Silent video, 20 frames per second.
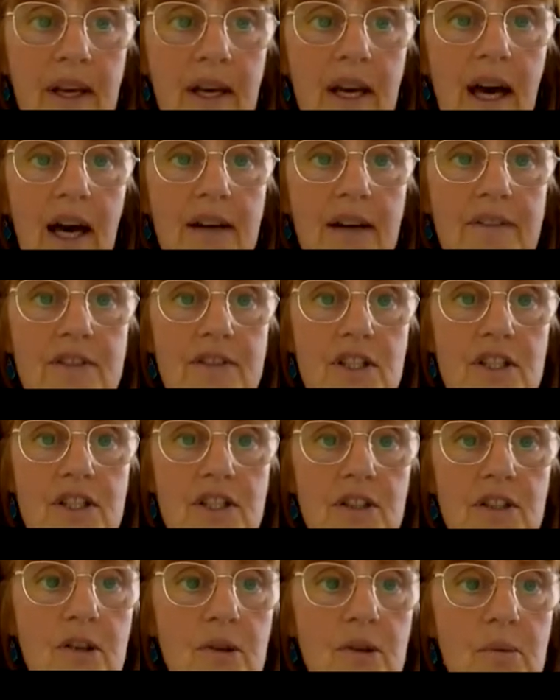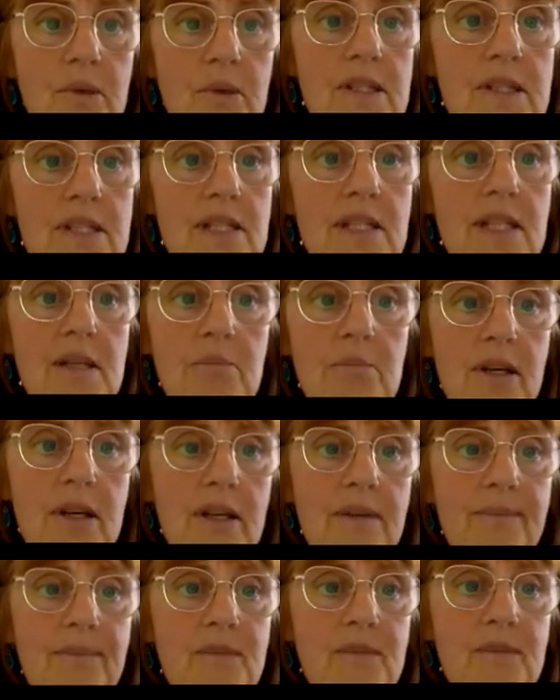I've just not been sleeping,
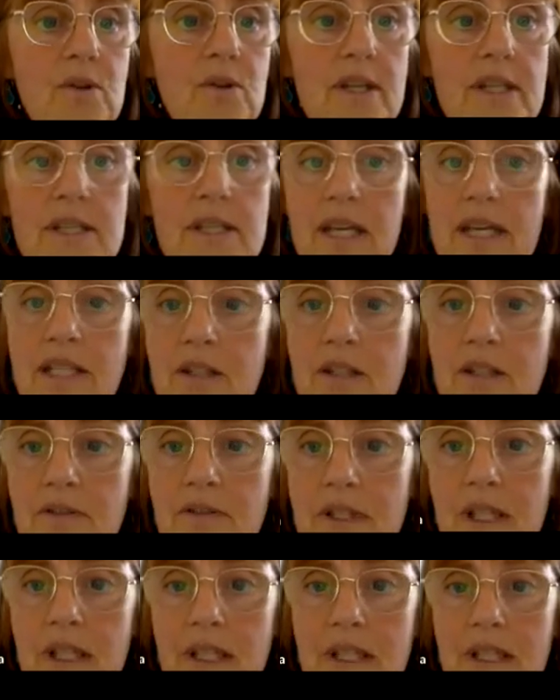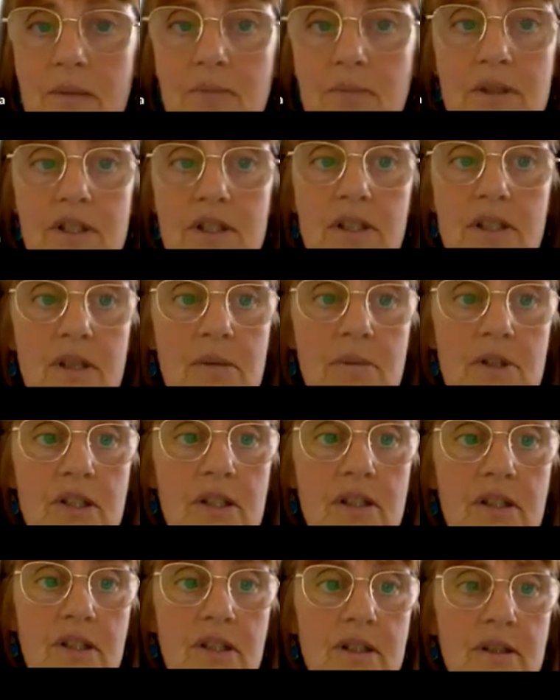so I set off to get a
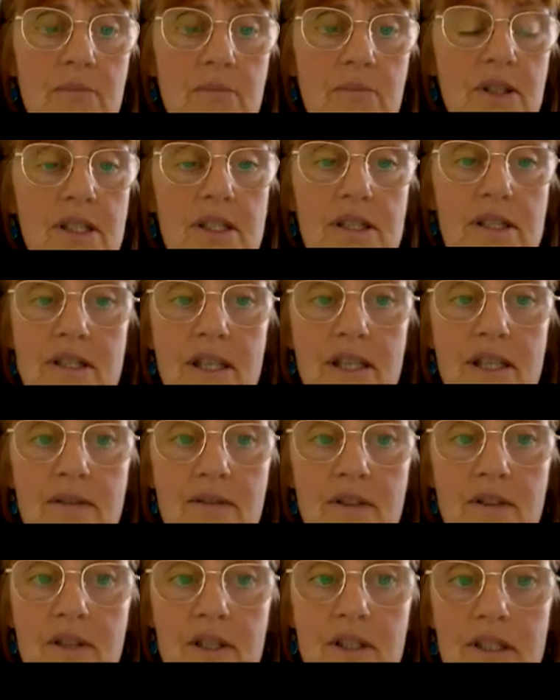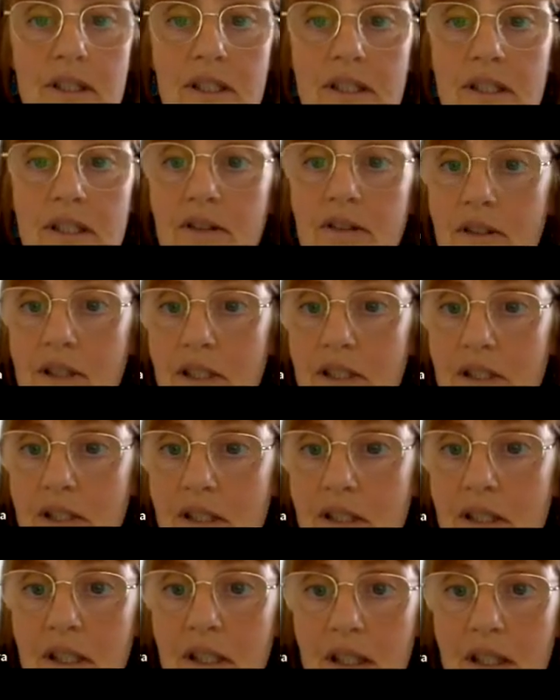prescription, but instead of going to the doctor's,
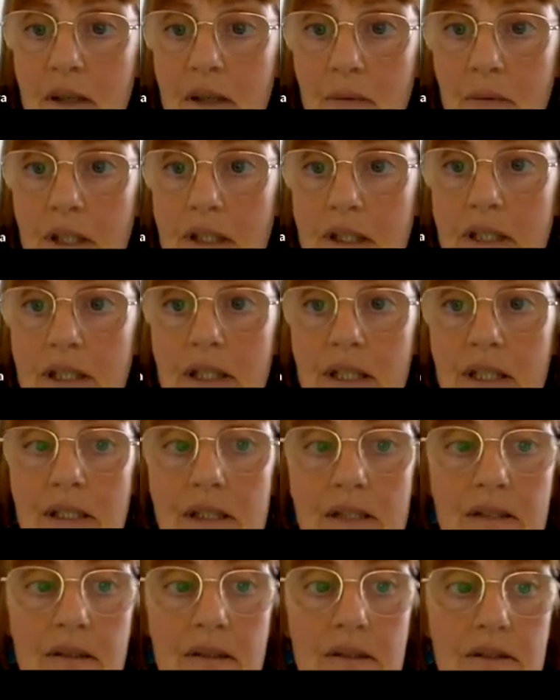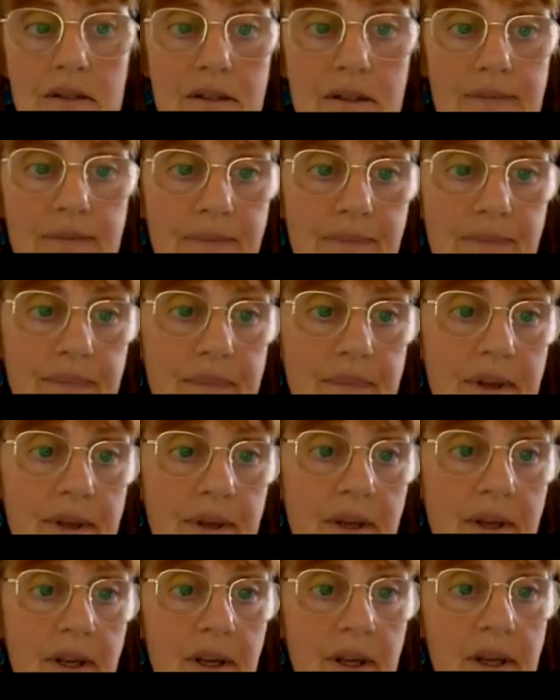the car went to Tesco's.
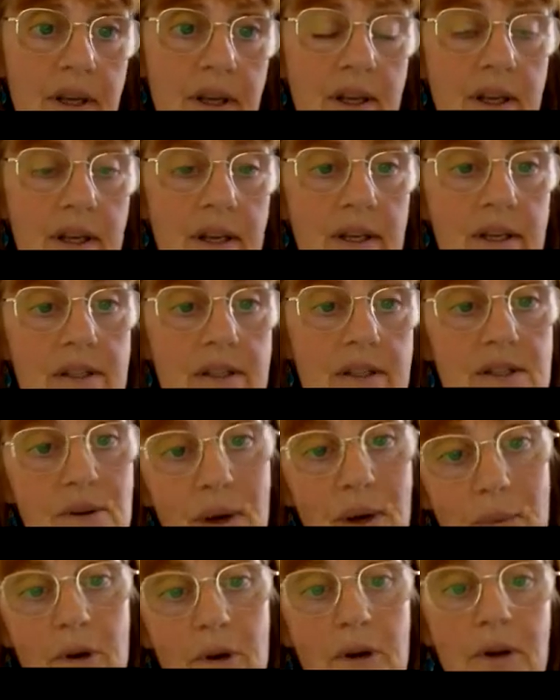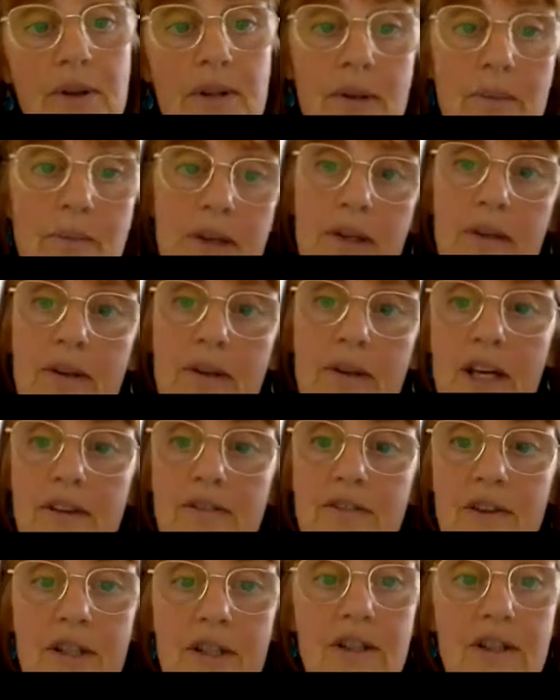So I bought the milk I
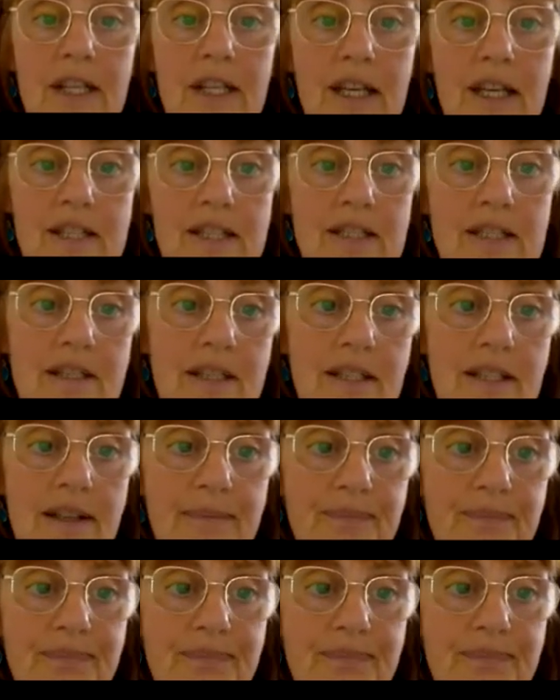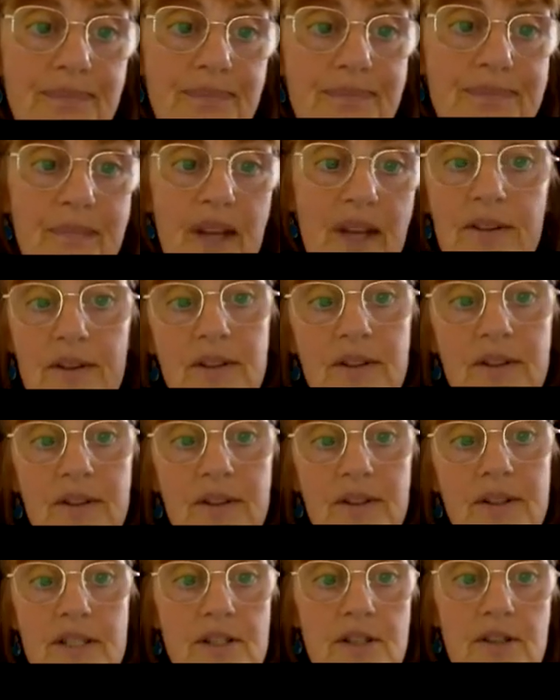forgot yesterday. I thought
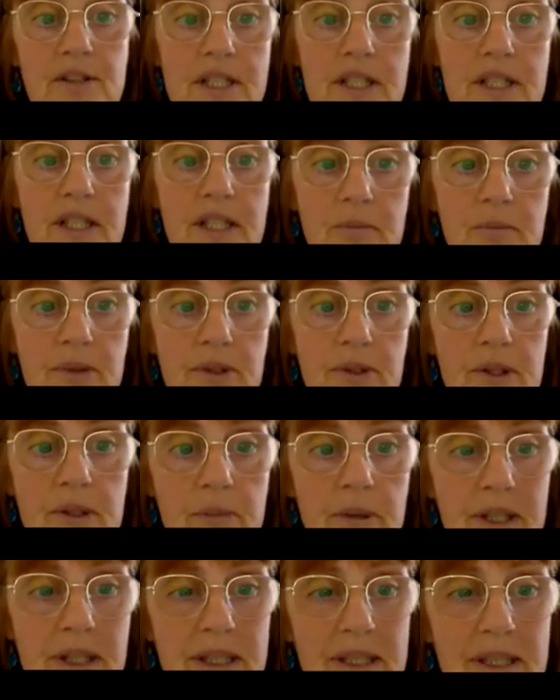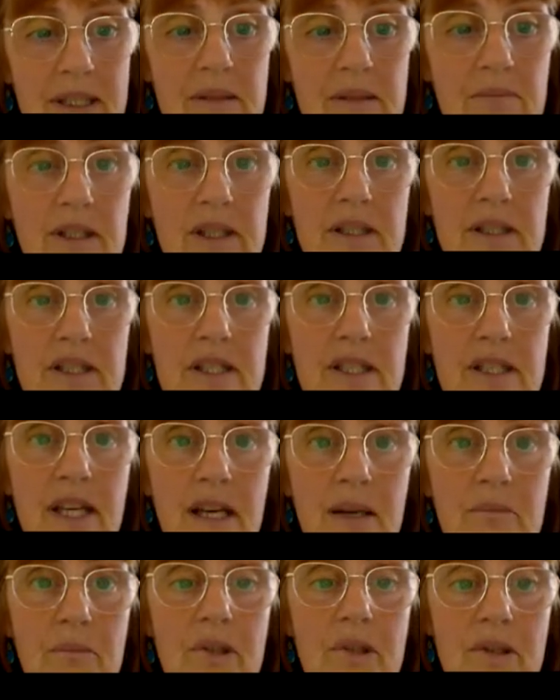I sorted out probate, but there's
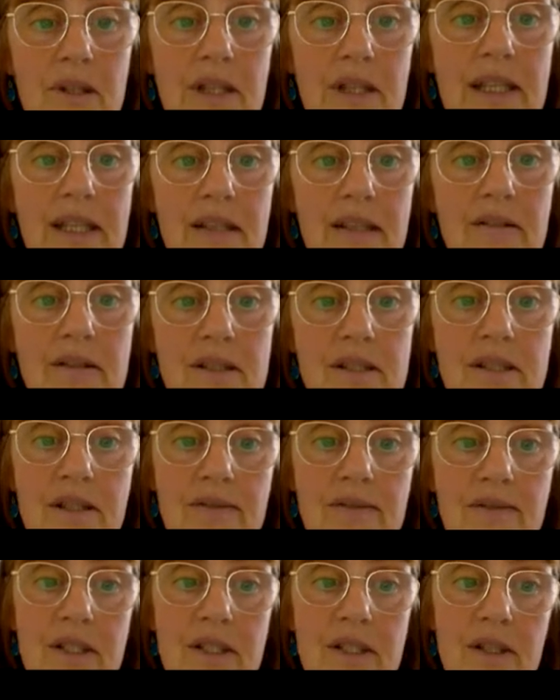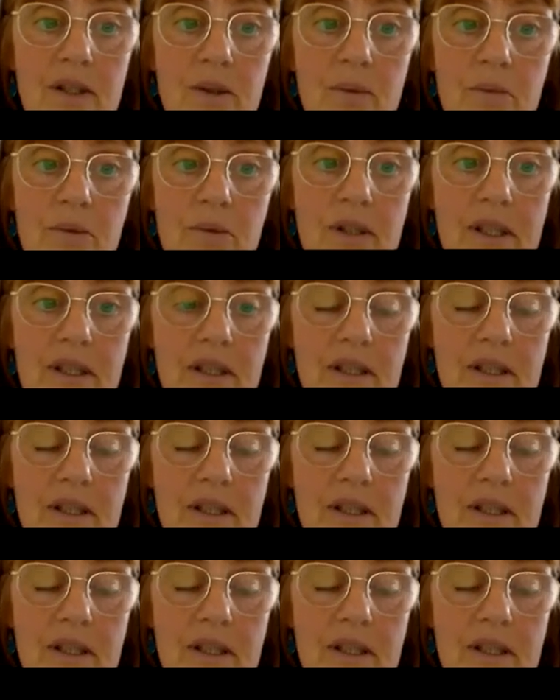yet more legal stuff to cope with.